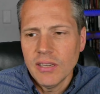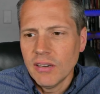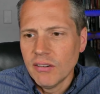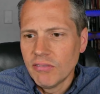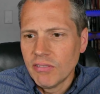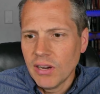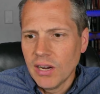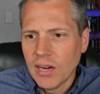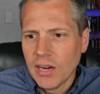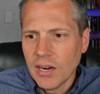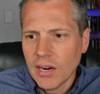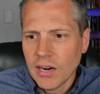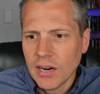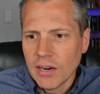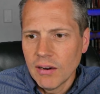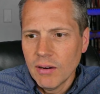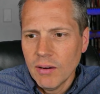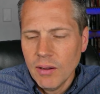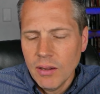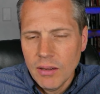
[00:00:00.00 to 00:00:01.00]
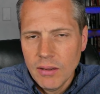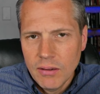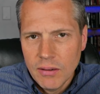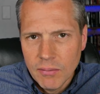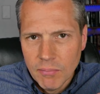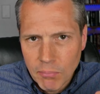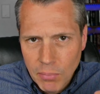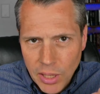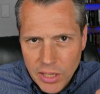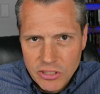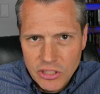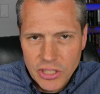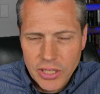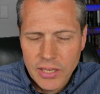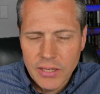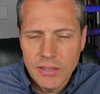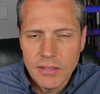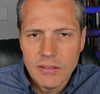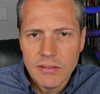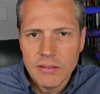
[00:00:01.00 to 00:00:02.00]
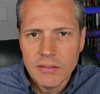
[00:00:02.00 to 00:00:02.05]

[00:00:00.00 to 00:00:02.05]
of our budget